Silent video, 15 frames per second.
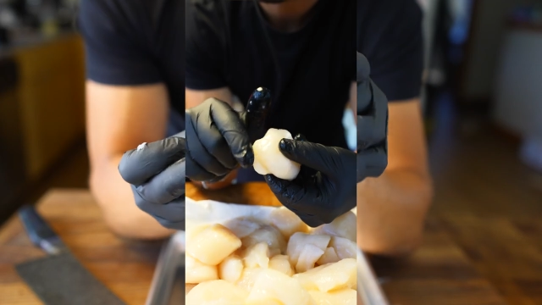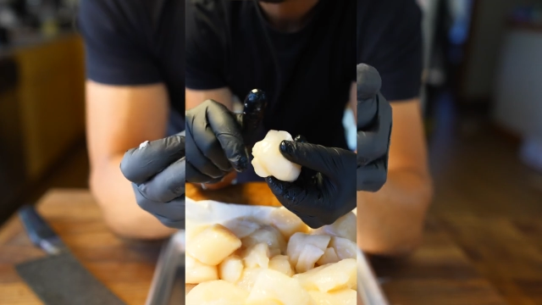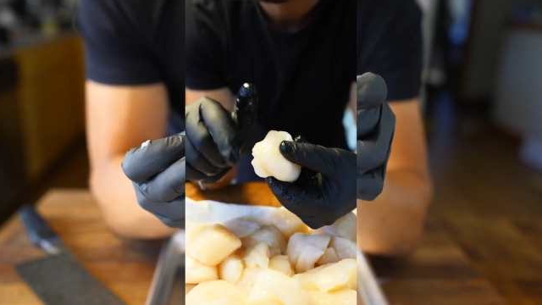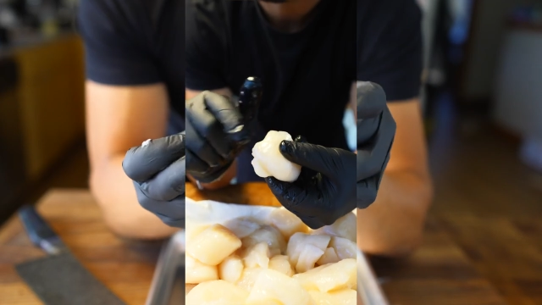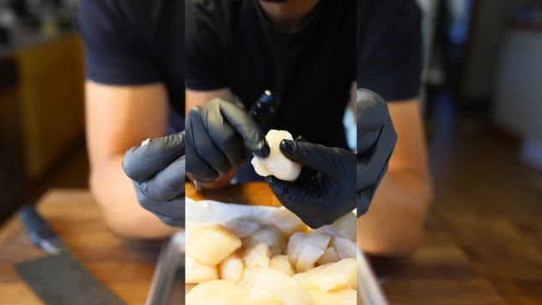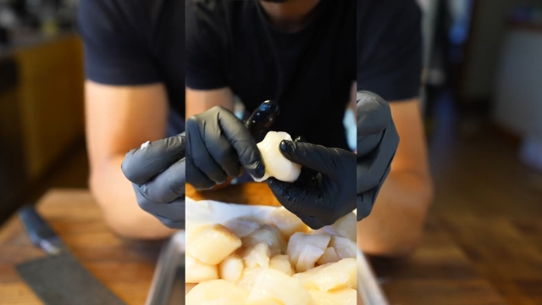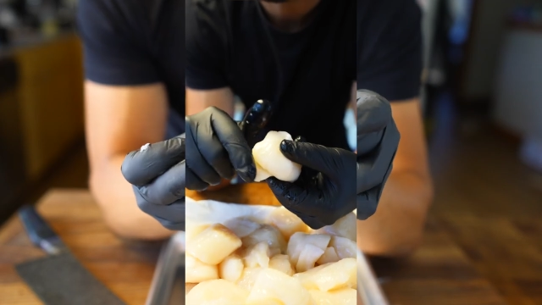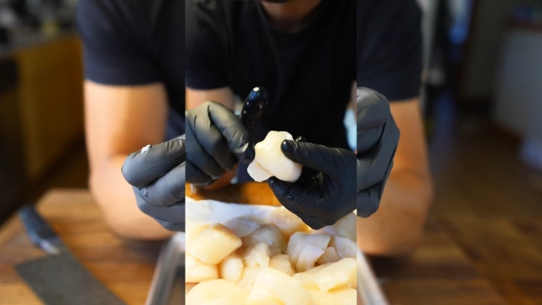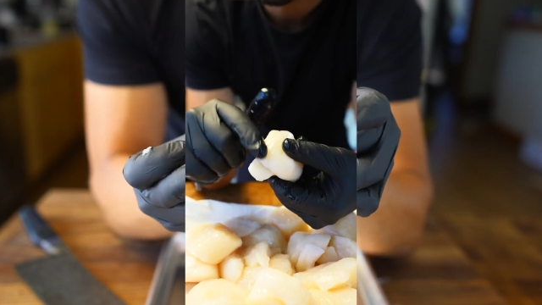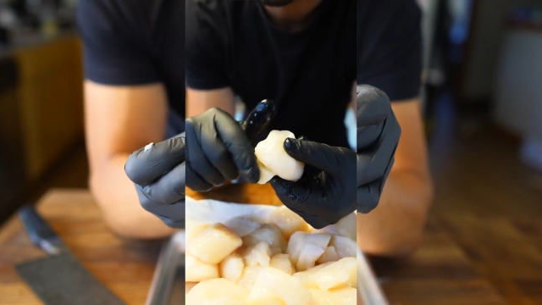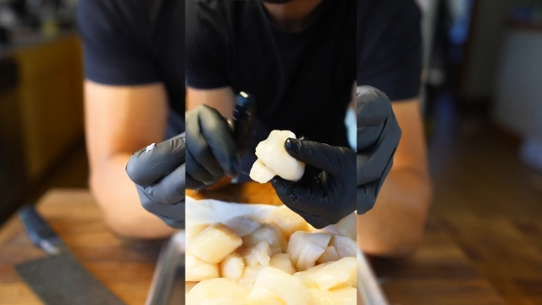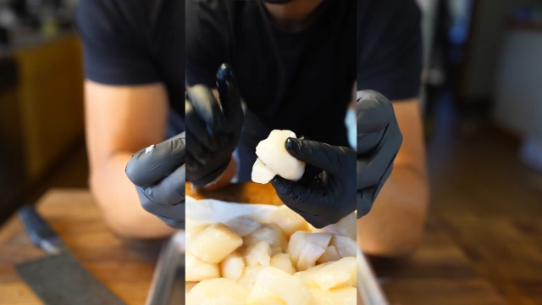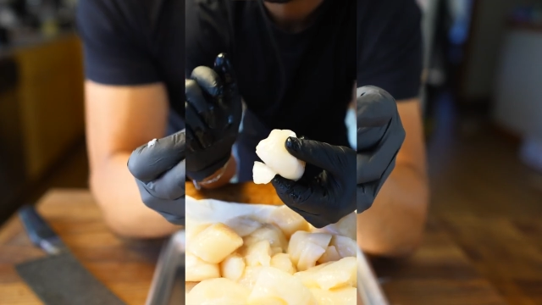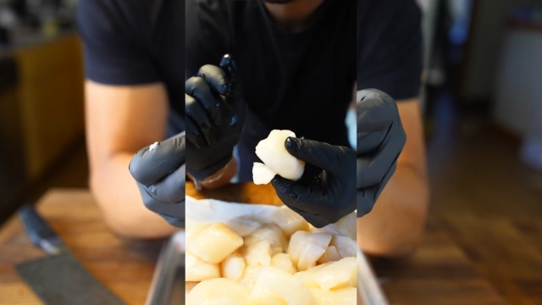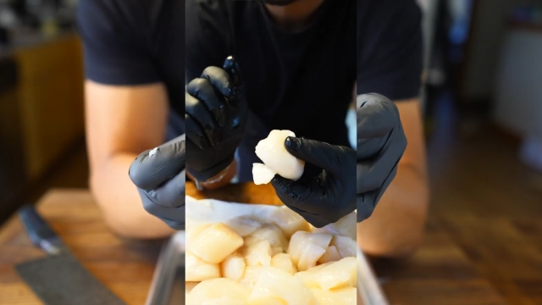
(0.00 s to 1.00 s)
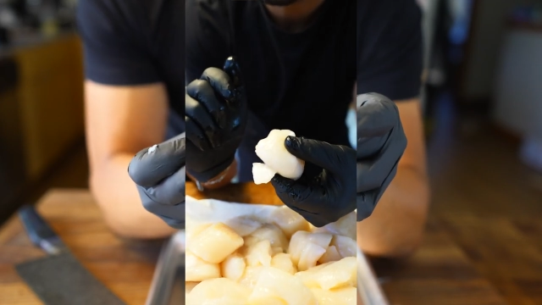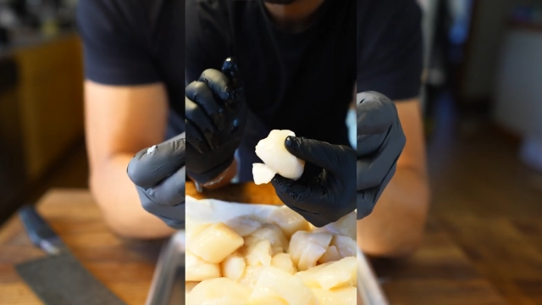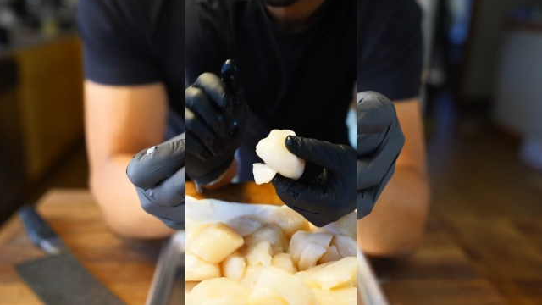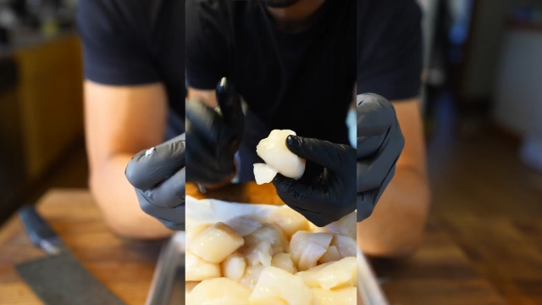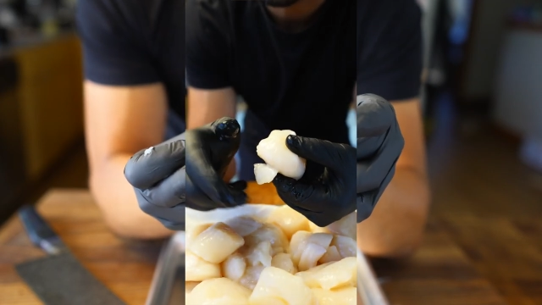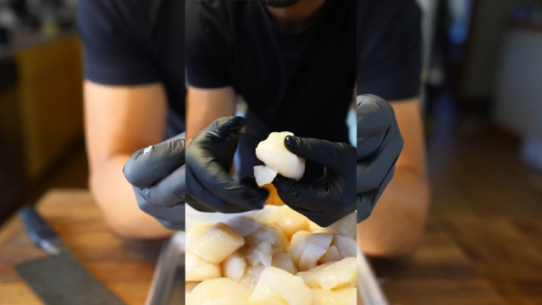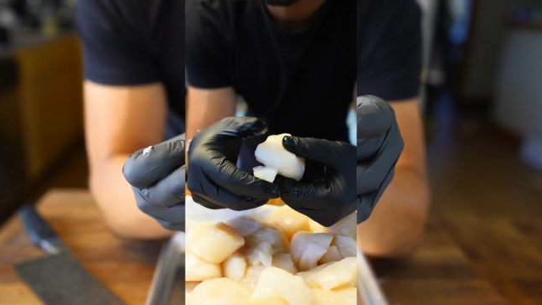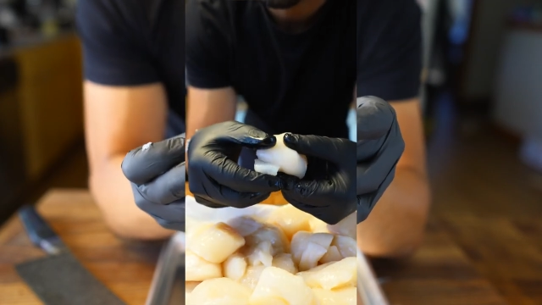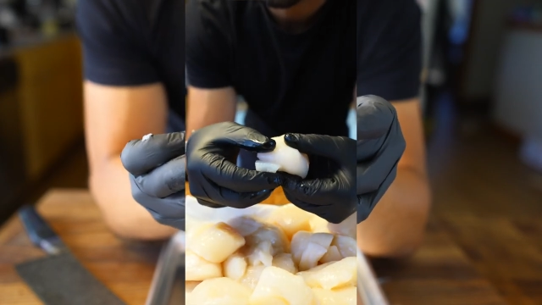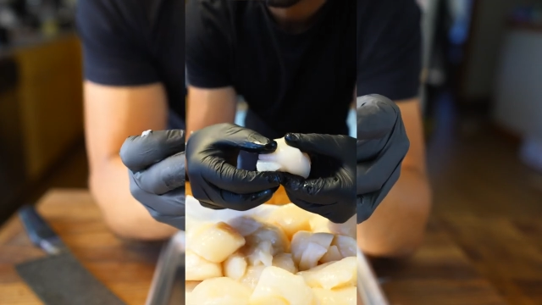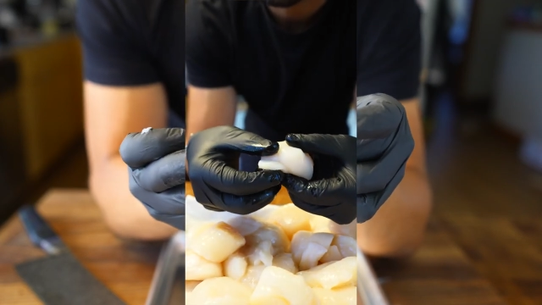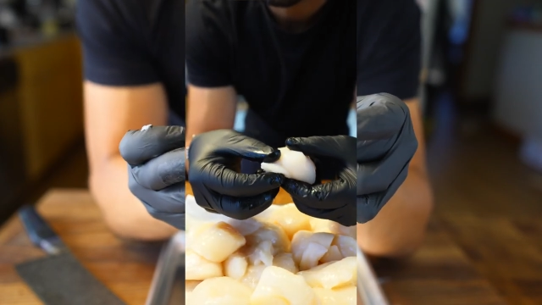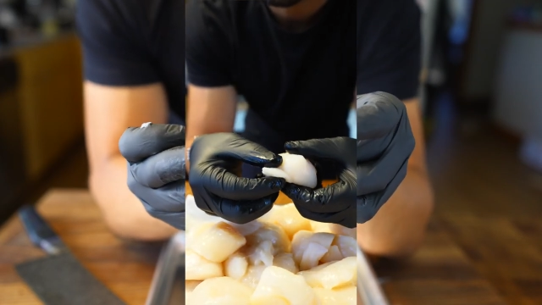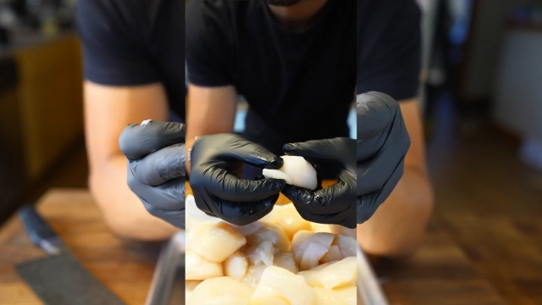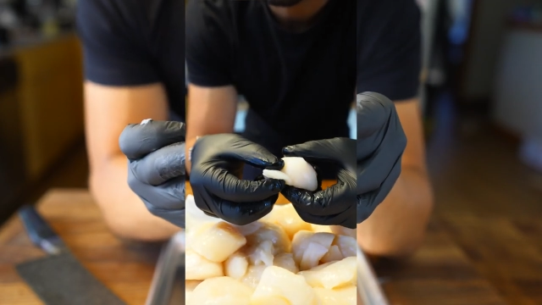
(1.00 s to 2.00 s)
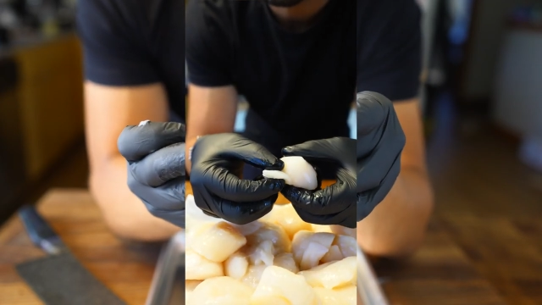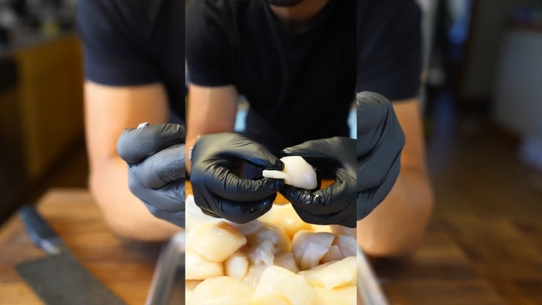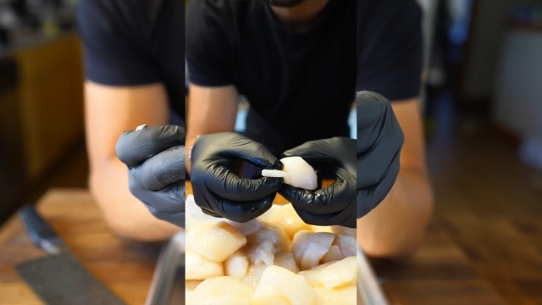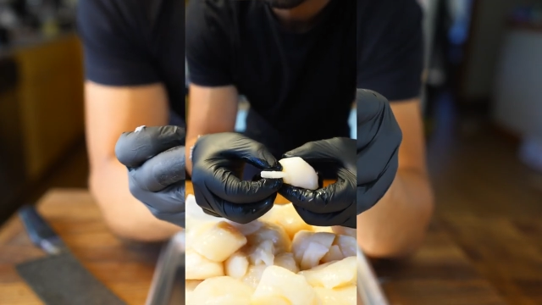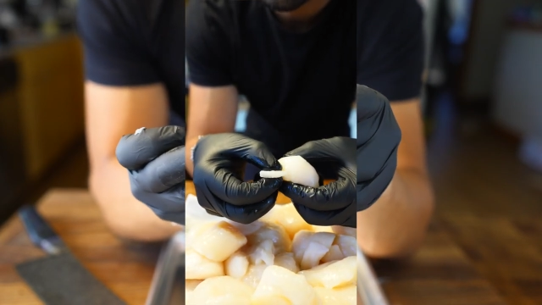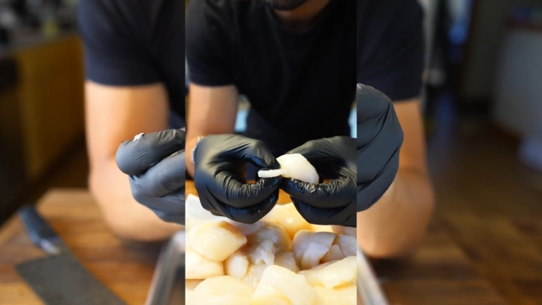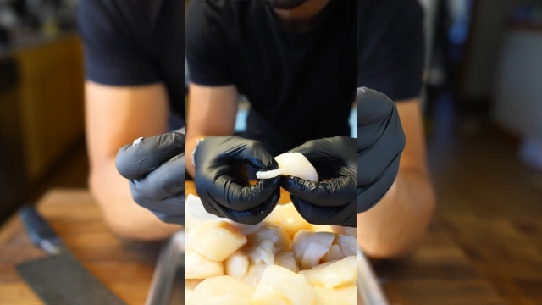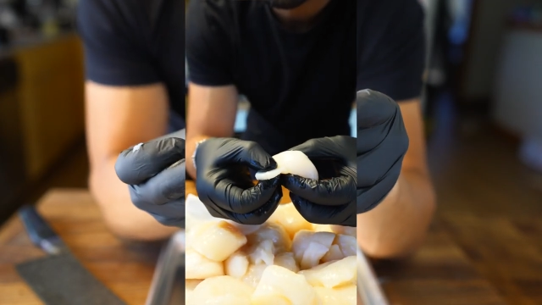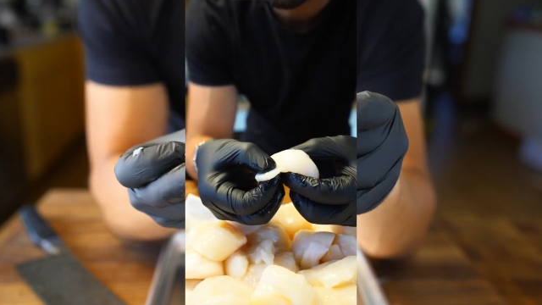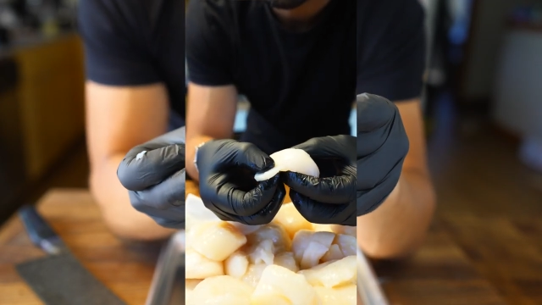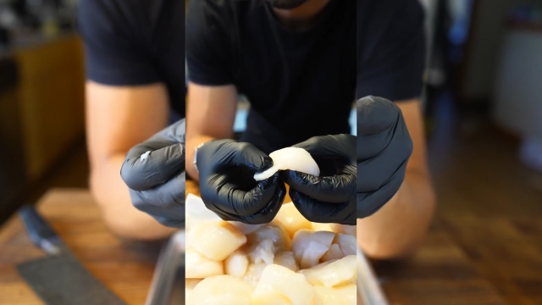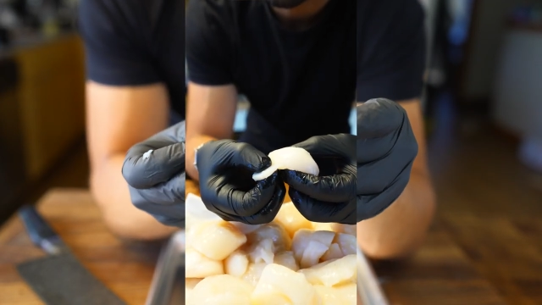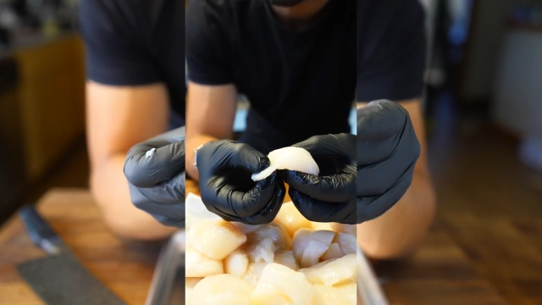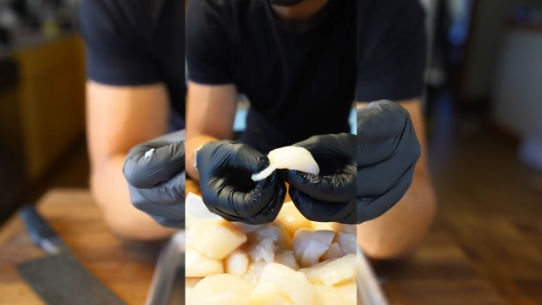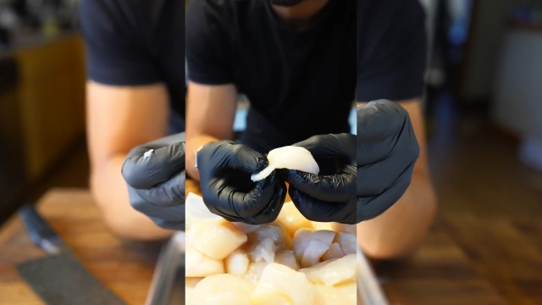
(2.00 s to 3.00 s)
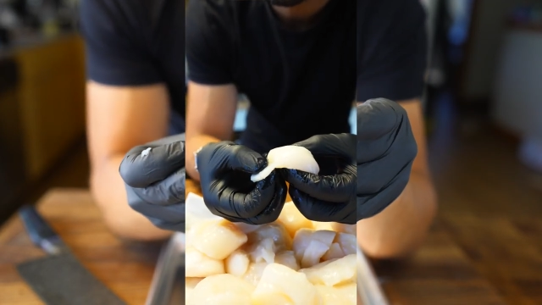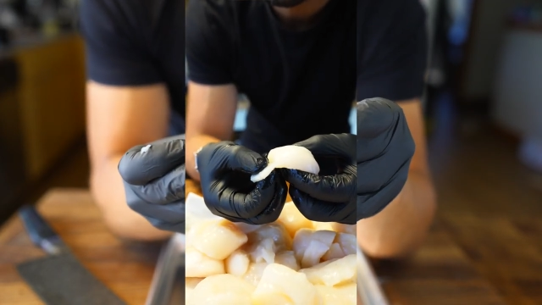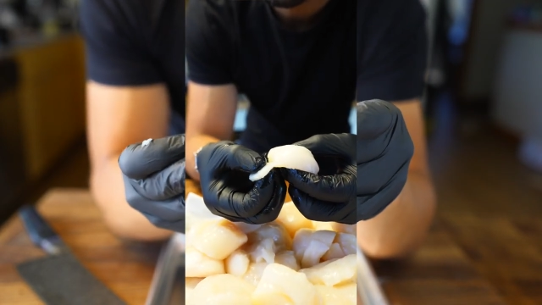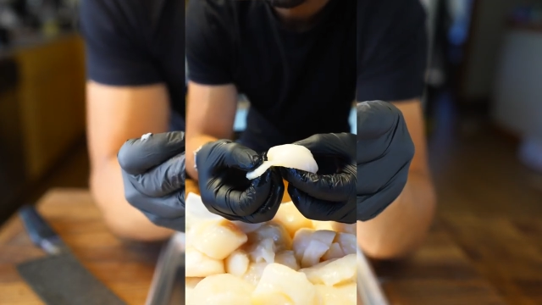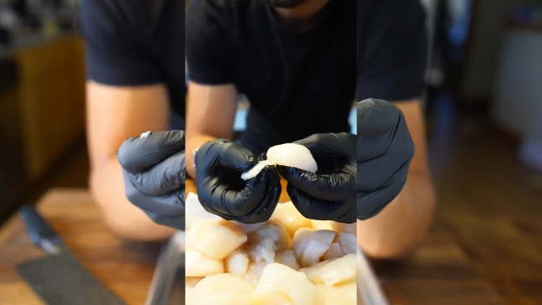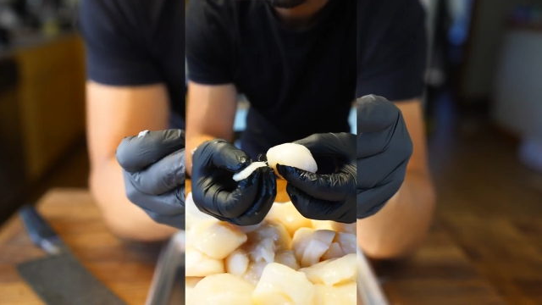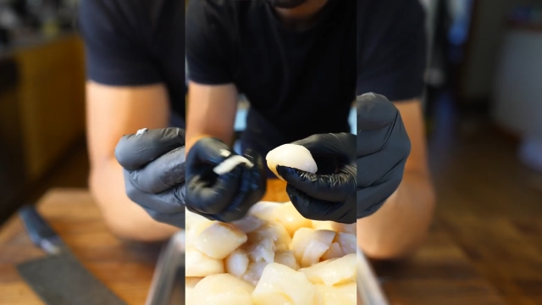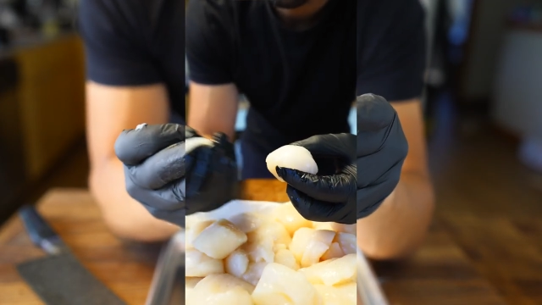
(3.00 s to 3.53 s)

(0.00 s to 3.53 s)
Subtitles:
No face is visible, so there are no lips to read.